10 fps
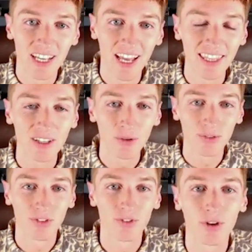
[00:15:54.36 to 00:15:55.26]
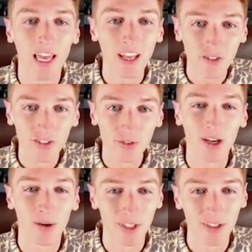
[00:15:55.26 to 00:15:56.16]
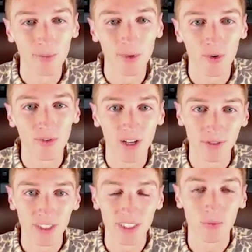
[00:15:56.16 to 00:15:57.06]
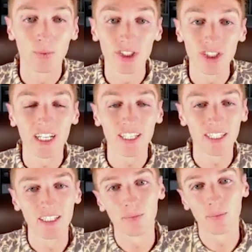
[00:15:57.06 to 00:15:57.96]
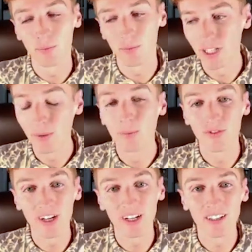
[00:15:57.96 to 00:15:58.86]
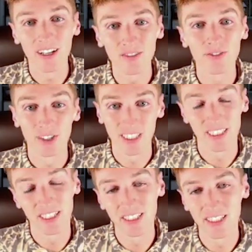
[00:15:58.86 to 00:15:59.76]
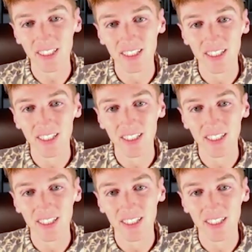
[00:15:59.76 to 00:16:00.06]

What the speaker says: and those edges become a little bit more rounded, which I think can provide a lot of versatility,